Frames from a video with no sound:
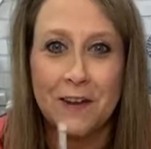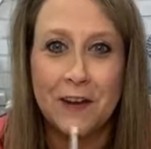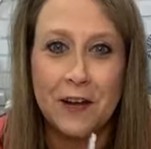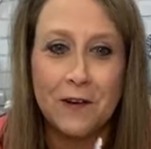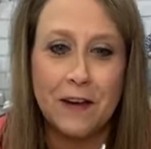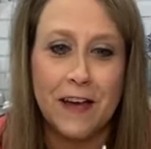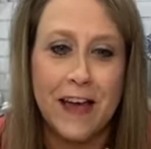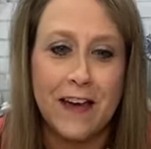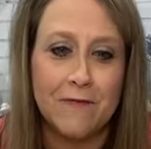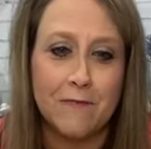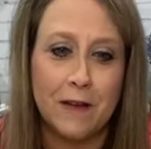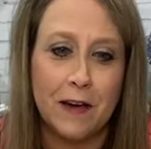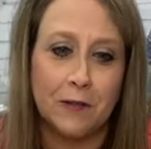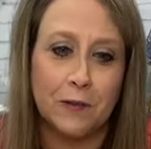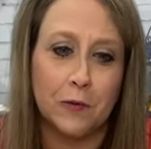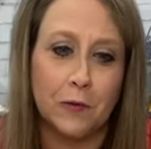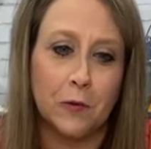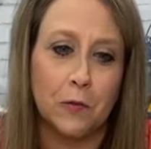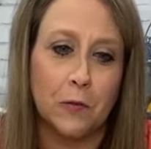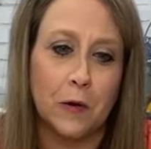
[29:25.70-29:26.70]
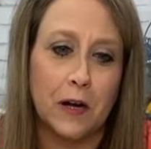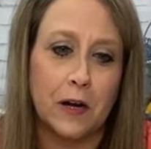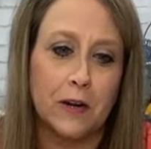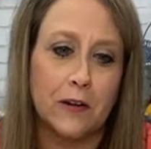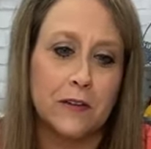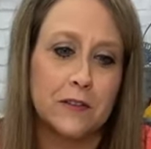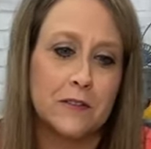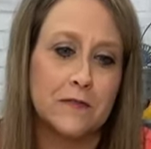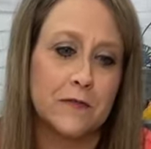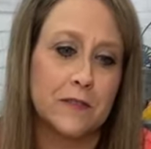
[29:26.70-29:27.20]
Y'all know I have my little
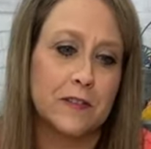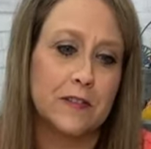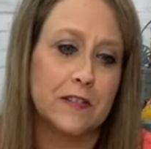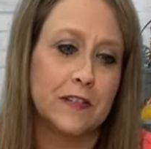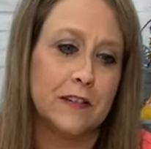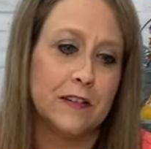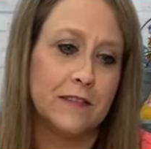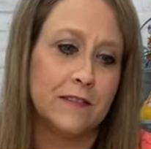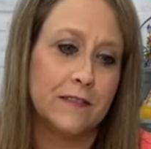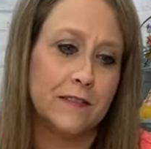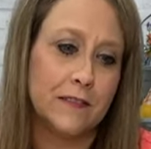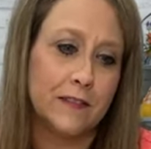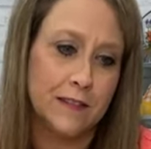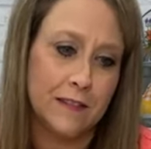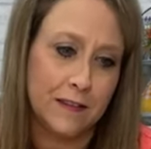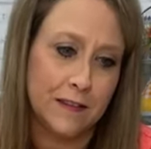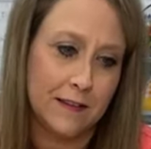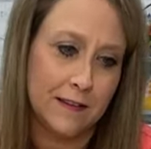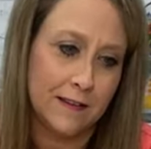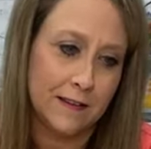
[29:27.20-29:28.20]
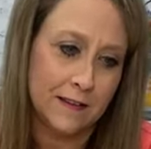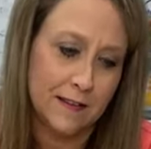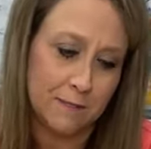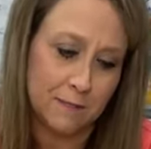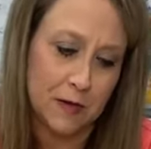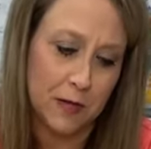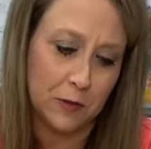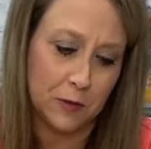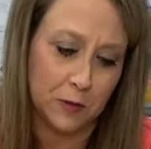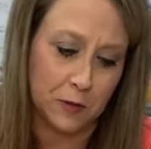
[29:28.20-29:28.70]
words for stuff.
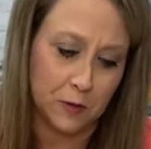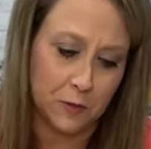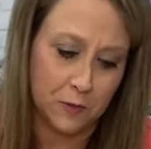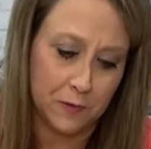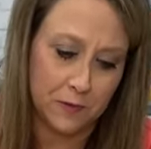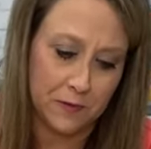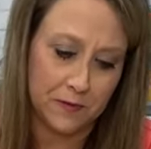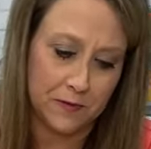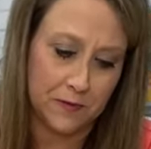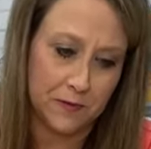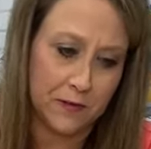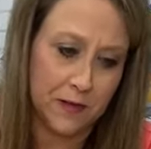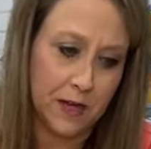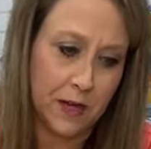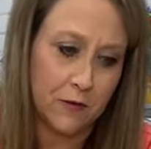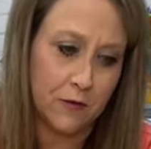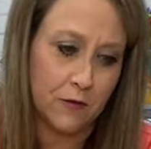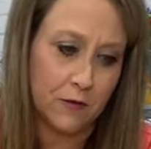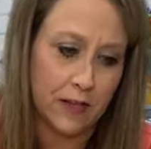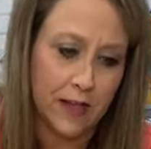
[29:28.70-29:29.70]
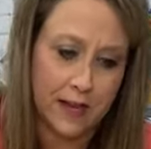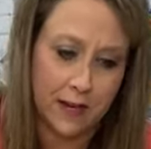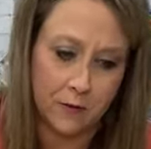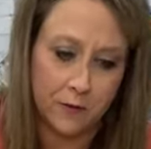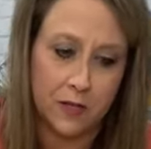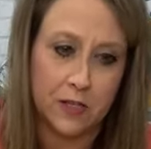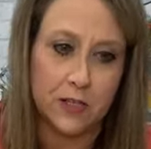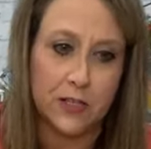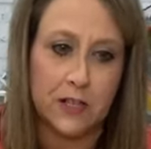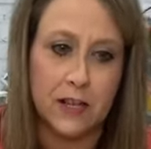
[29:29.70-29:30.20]
My little other
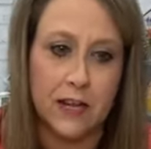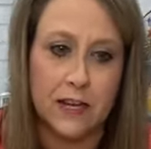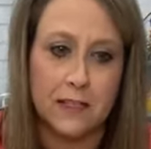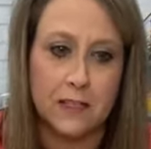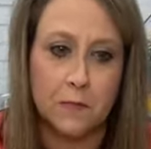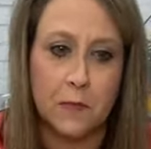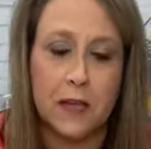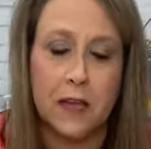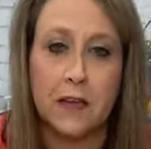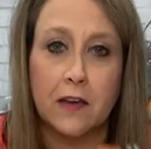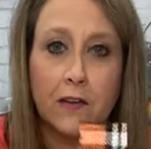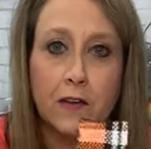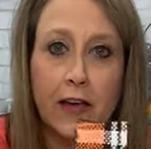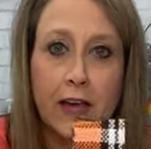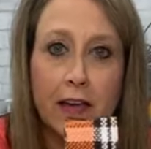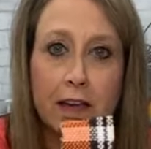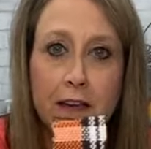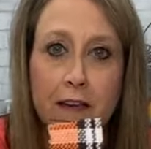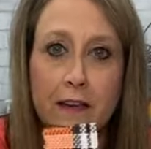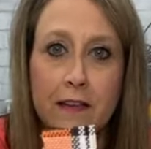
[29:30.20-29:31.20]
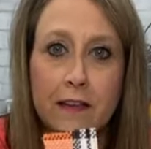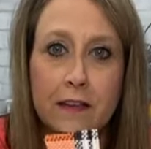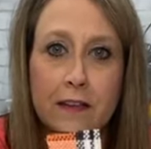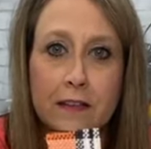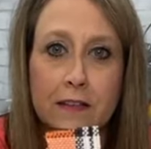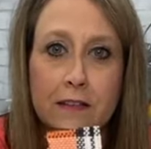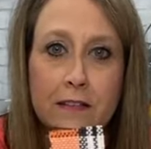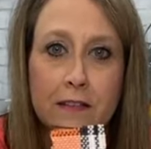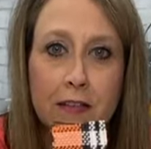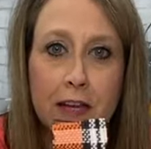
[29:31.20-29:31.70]
language that I speak. Okay,
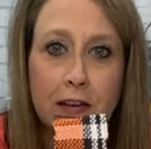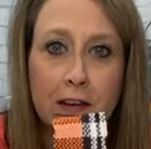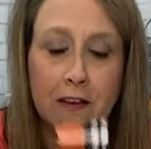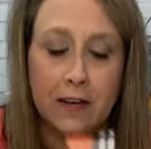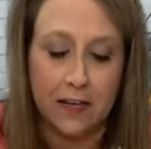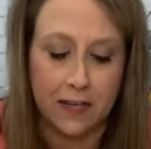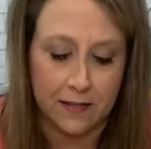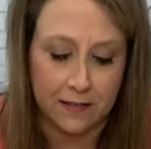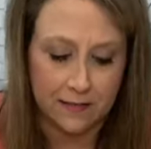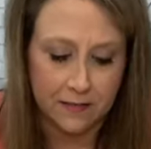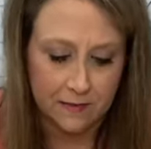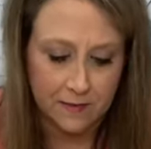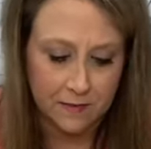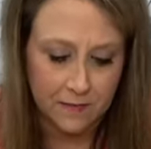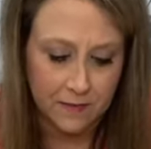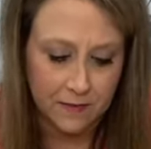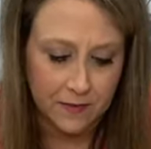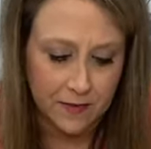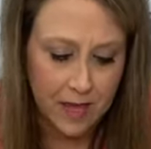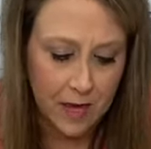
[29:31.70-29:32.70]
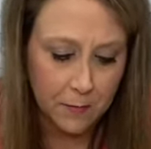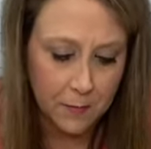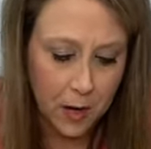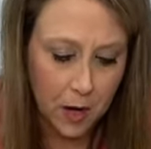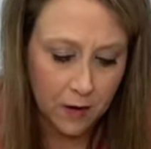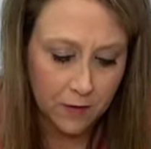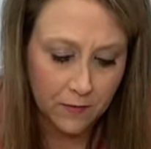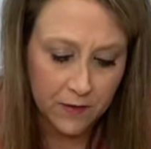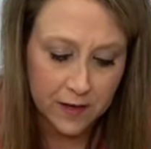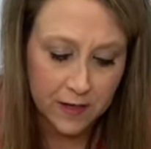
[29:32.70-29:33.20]
so there it is. Not
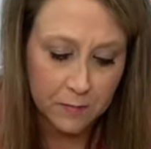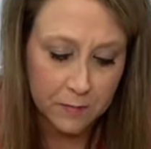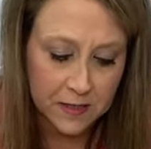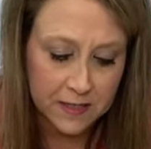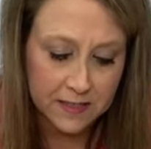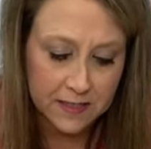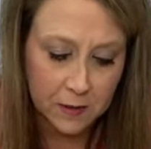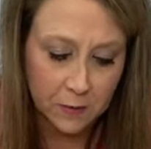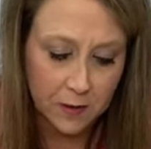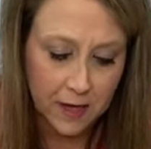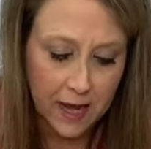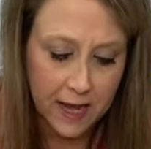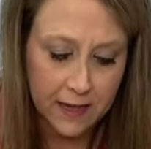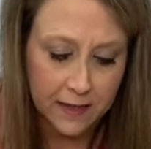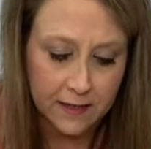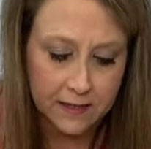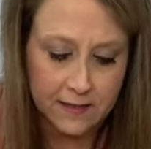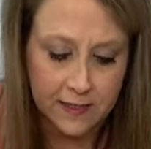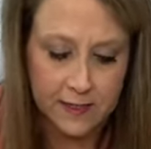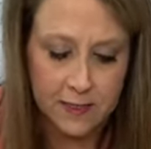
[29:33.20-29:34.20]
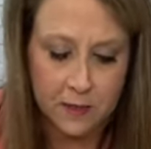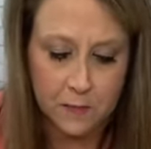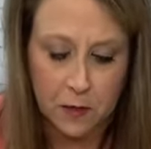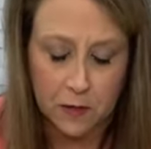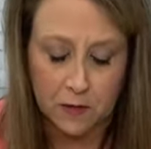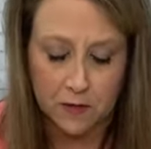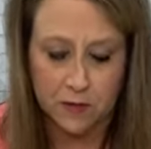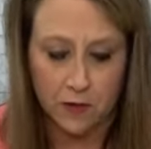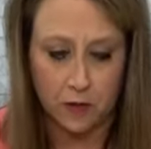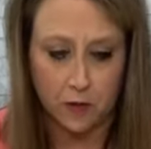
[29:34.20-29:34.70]
perfect, but it's okay because he's
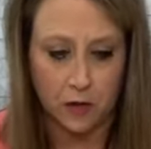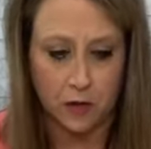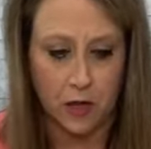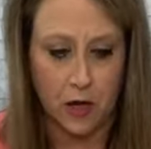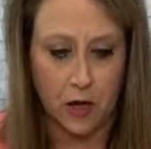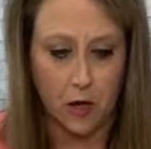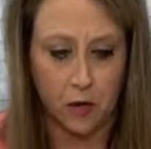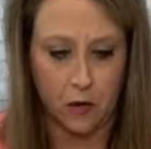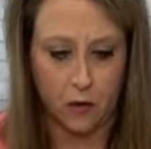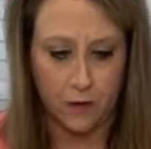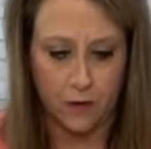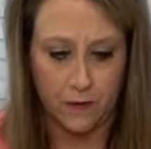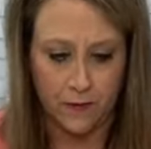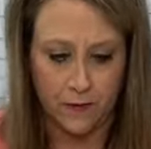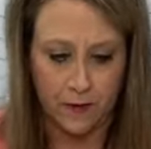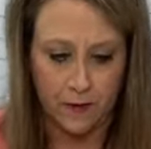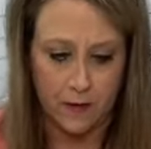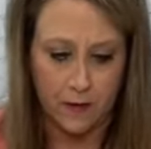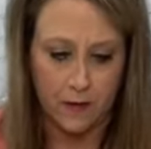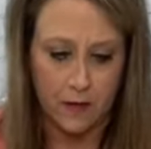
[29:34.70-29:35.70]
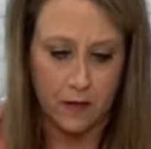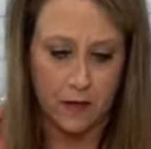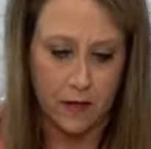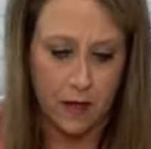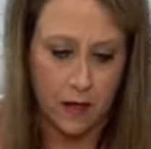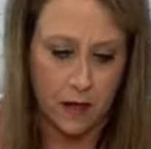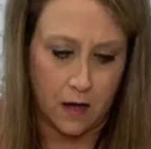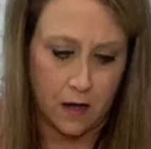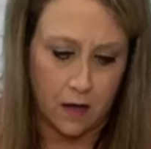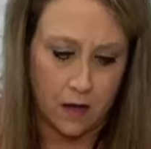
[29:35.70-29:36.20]
supposed to look all
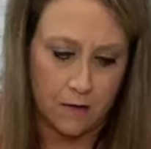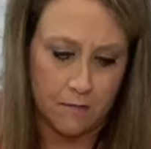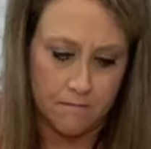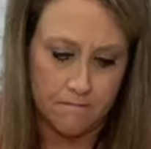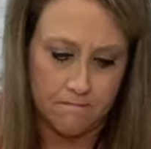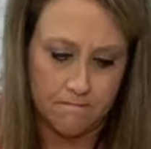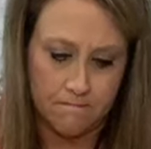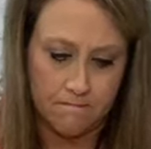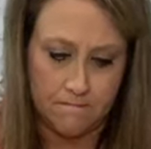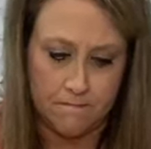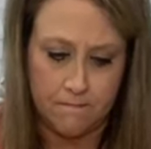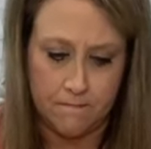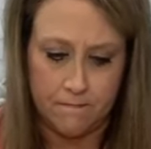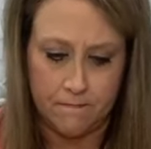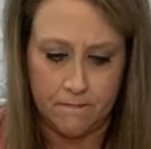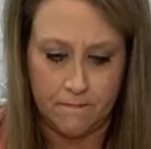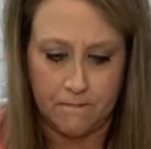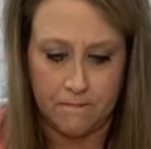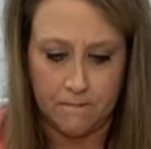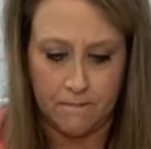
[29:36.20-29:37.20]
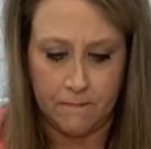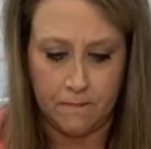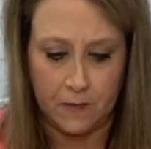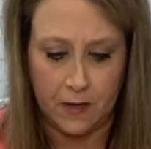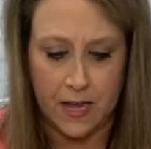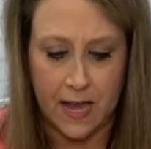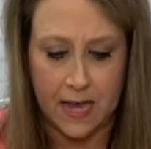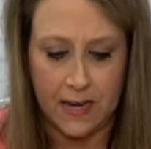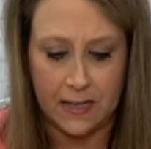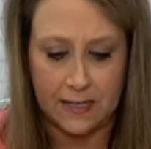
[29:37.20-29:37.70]
um,
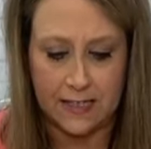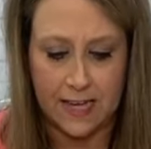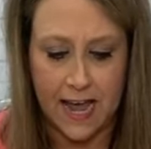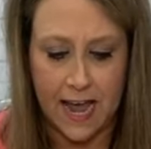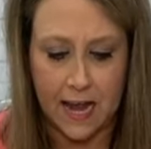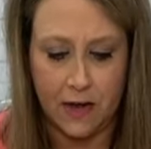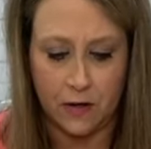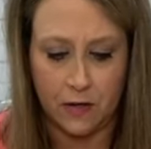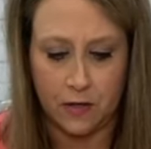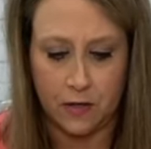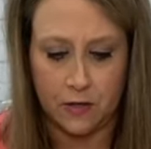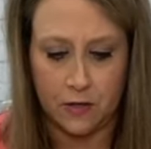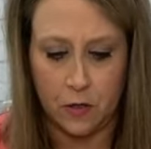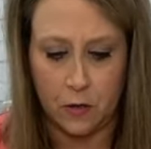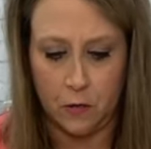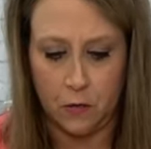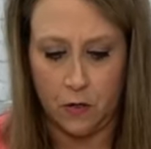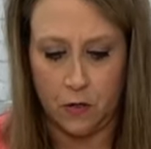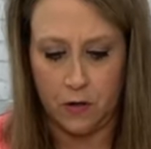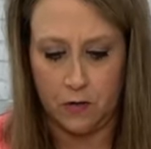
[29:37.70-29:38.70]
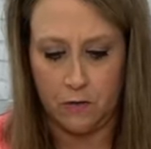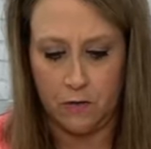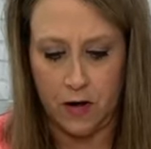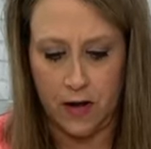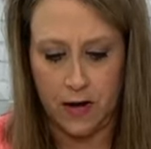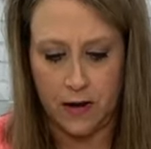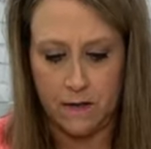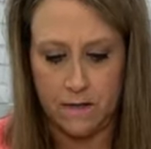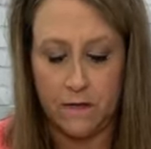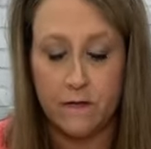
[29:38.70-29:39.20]
kind of tattered and torn,
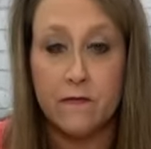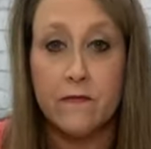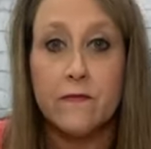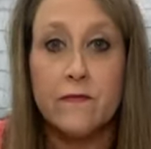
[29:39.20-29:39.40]
right?